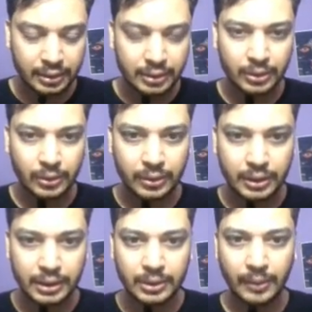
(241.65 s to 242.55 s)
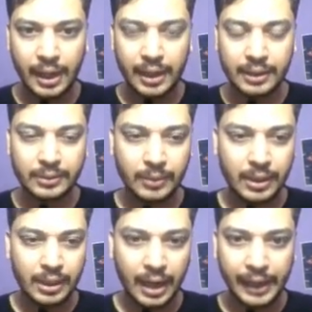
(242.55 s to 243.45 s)
So the squares
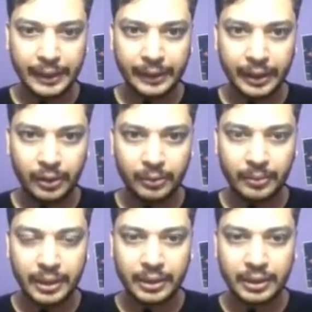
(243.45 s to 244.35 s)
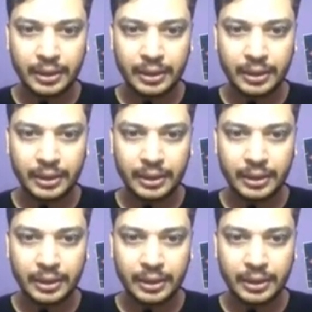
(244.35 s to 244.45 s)
will iterate over